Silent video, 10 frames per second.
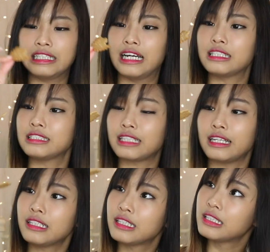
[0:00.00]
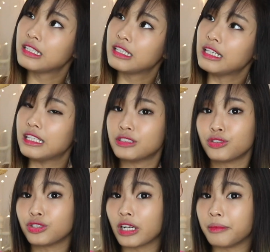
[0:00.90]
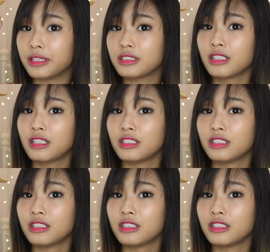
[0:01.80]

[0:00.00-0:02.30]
The other side has no sugar bits